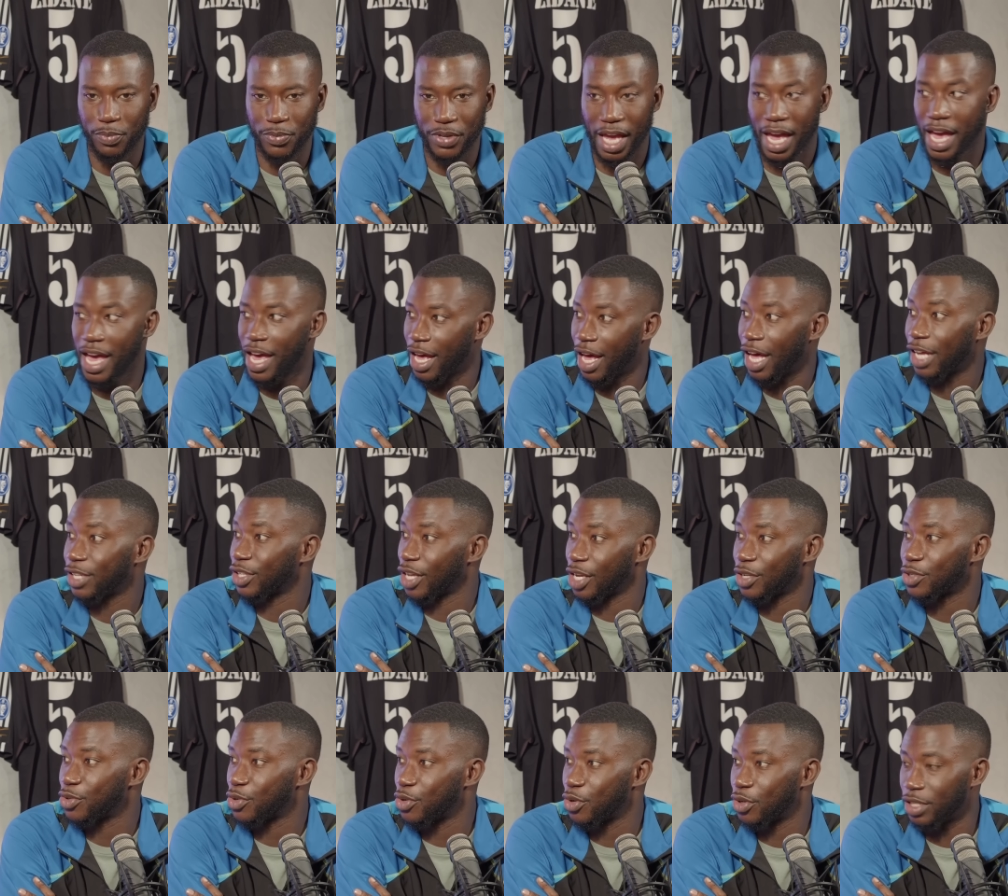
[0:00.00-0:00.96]
yeah I,
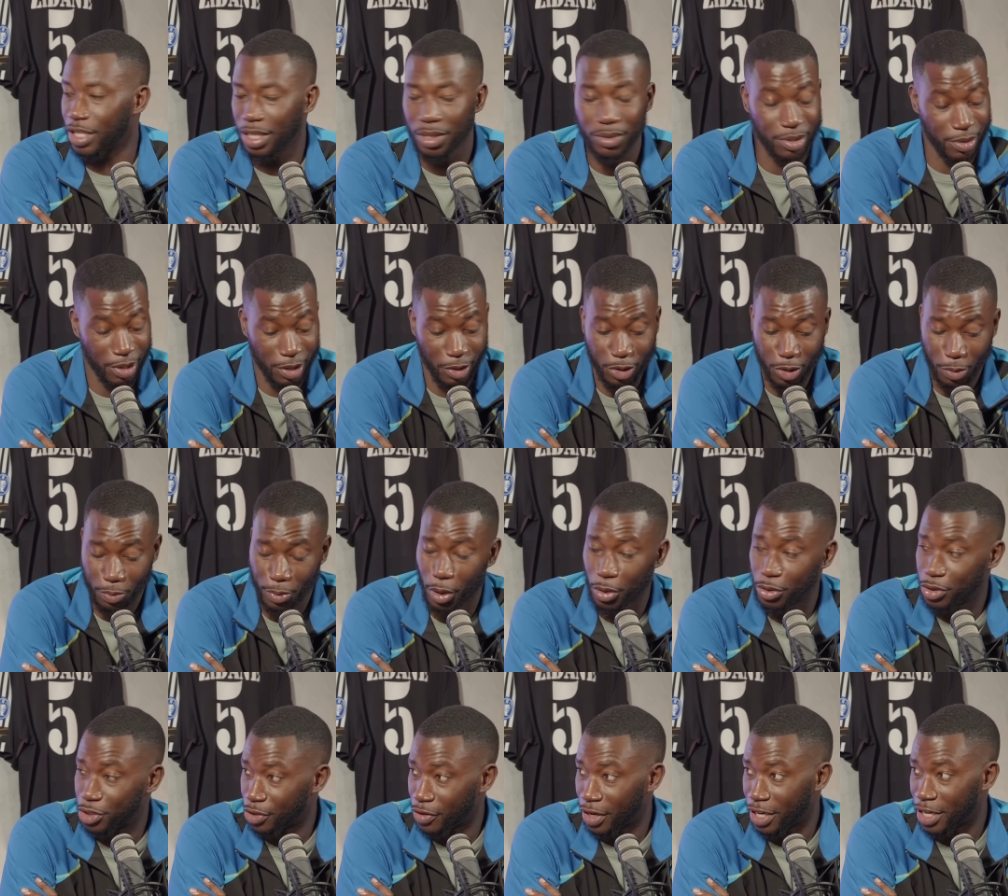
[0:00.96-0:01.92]
I, scored he was, he was a
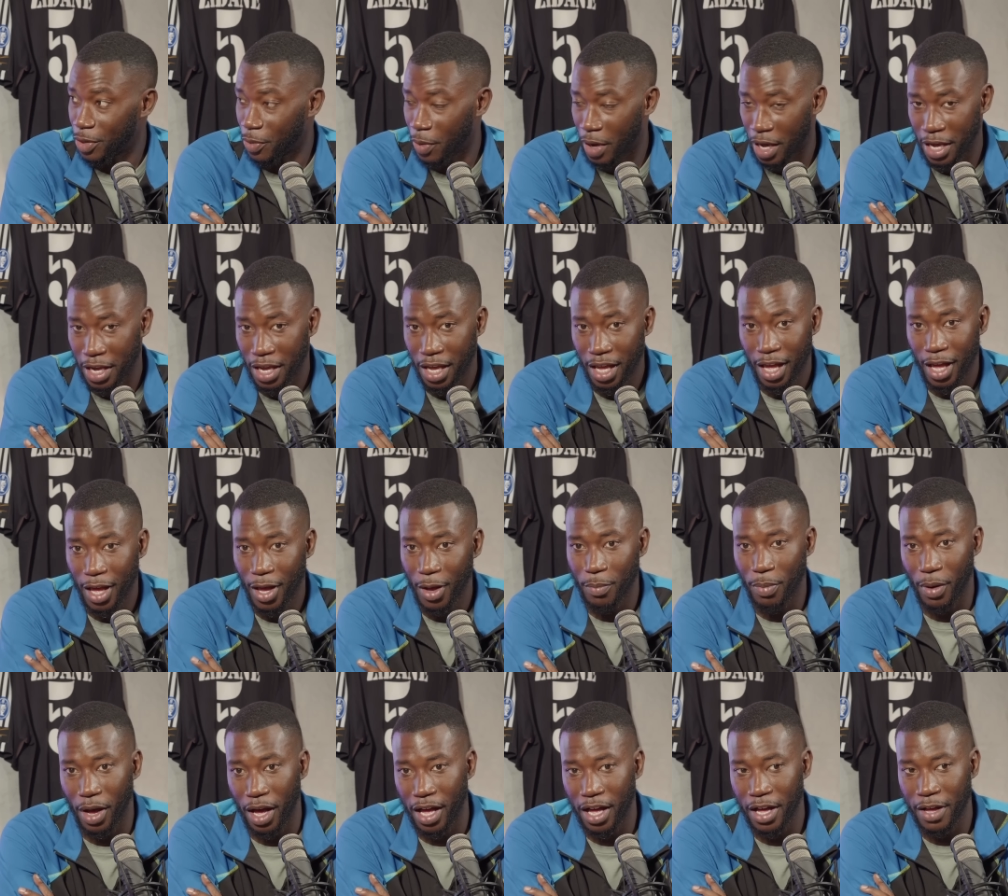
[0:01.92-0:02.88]
poacher anyway but yeah
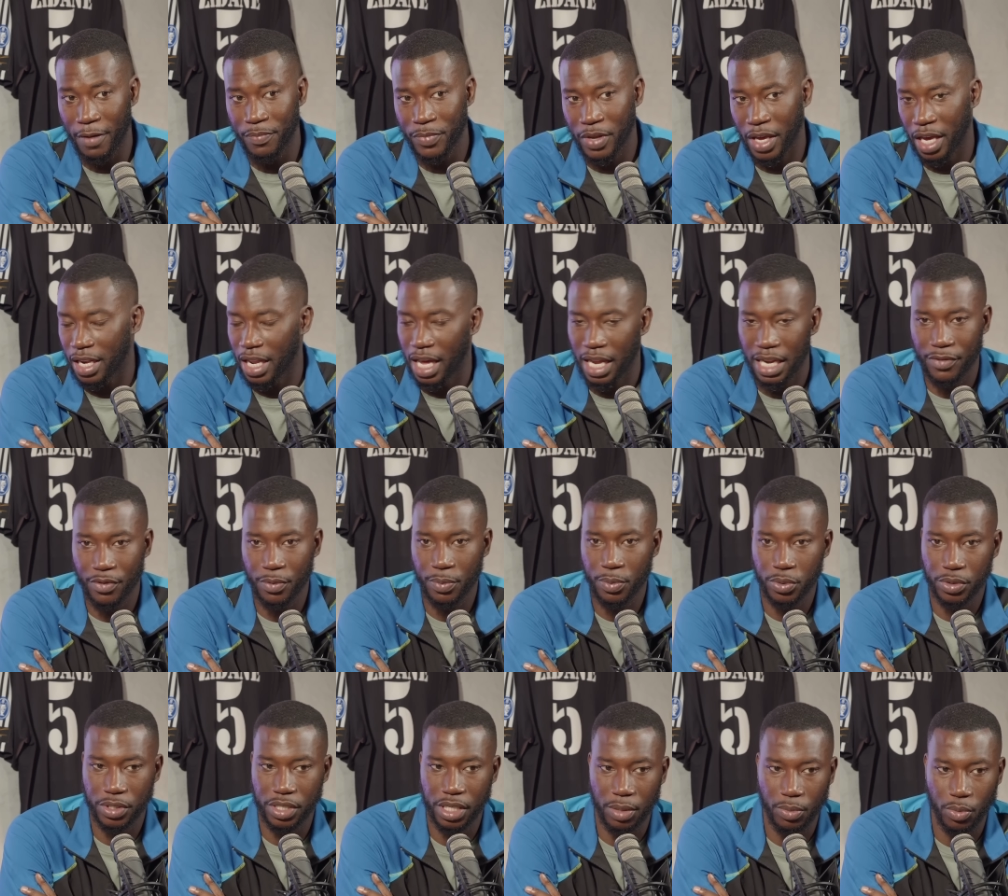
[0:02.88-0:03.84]
but um, yeah that
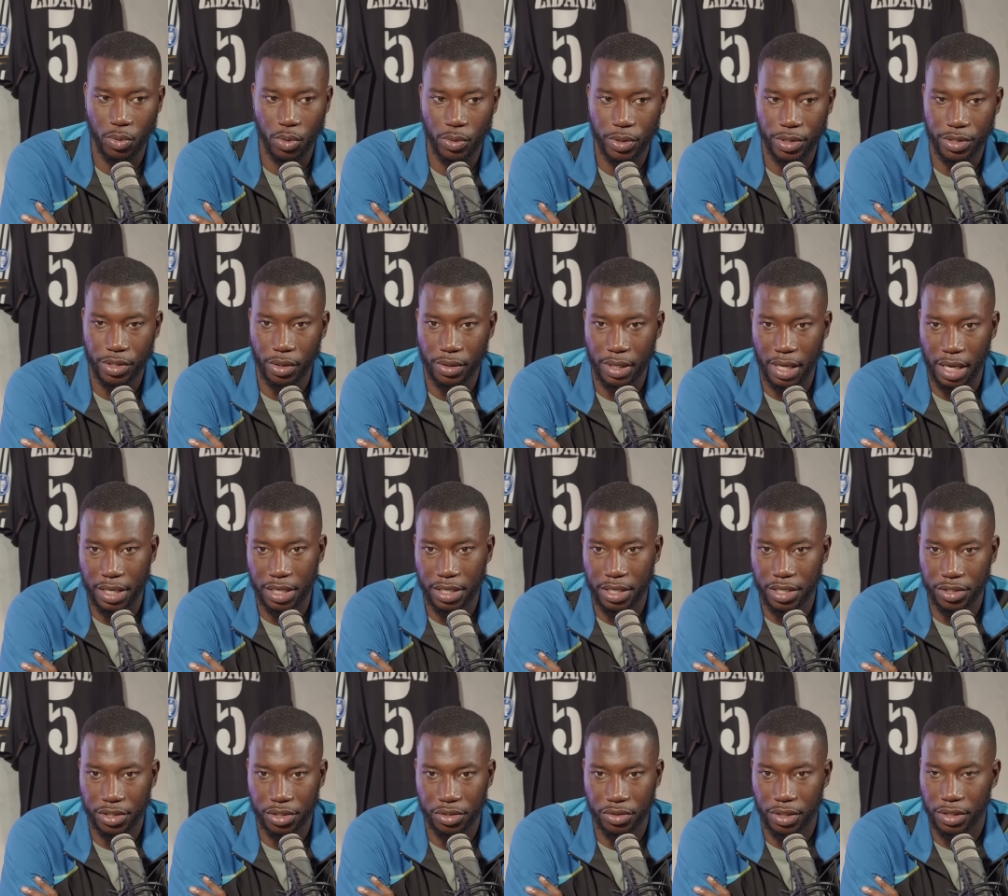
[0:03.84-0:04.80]
Liverpool team will always go down in
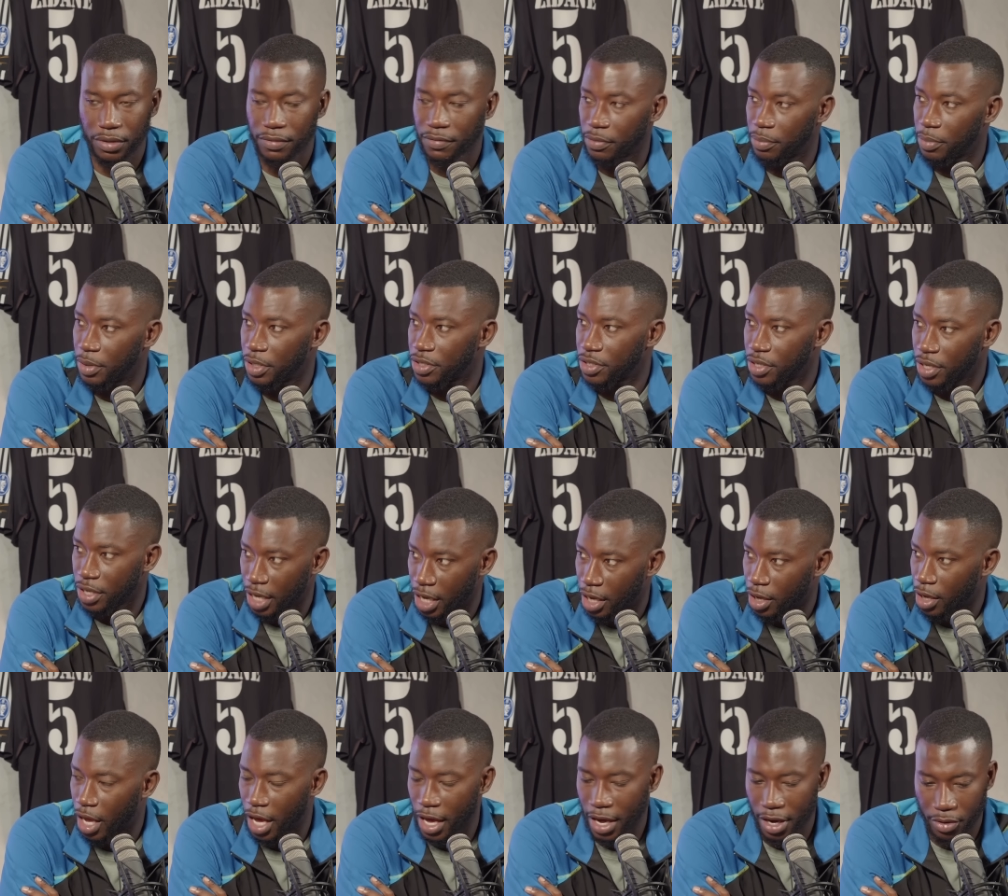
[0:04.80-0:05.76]
history for me yeah. so yeah
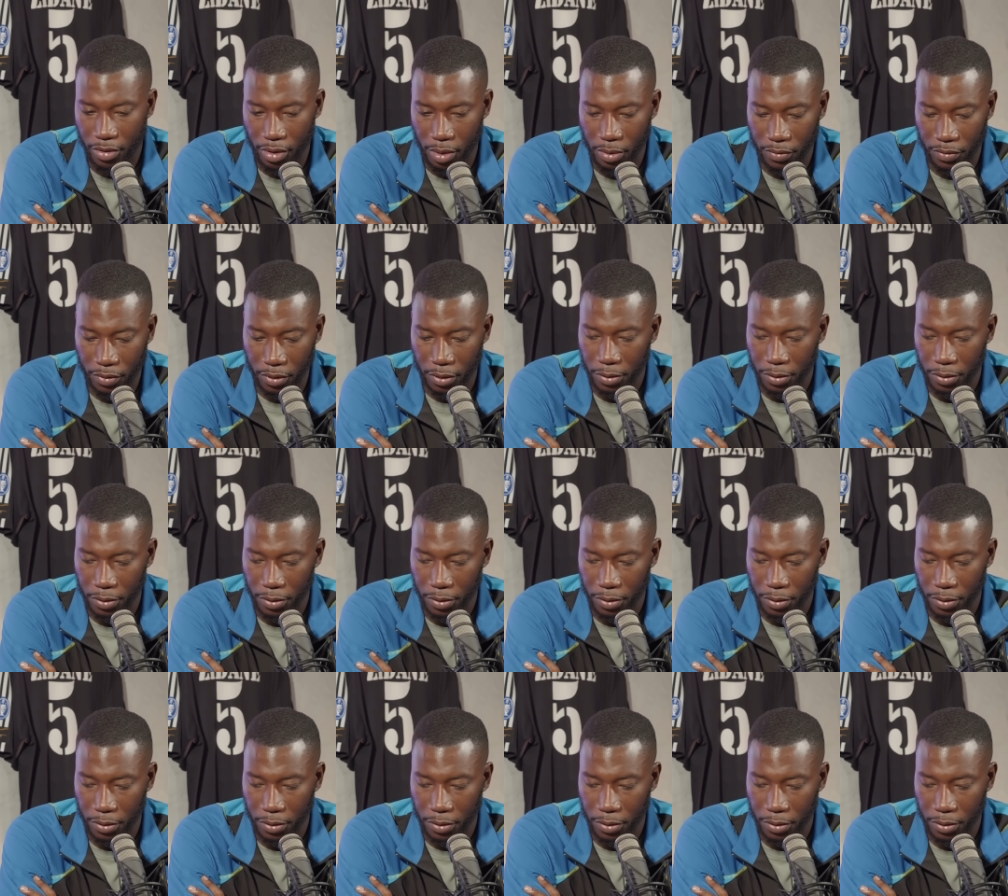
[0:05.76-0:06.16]
I agree with you you